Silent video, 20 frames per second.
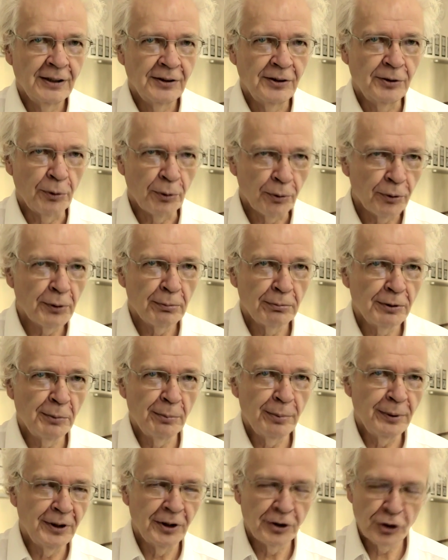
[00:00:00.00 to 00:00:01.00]
the Earth will
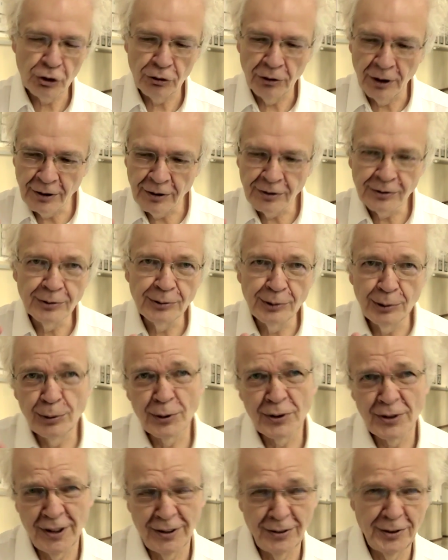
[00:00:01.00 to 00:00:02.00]
be shrunk to 2
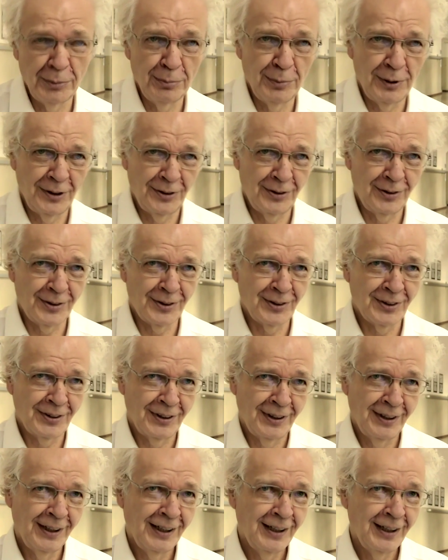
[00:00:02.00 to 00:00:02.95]
centimeters,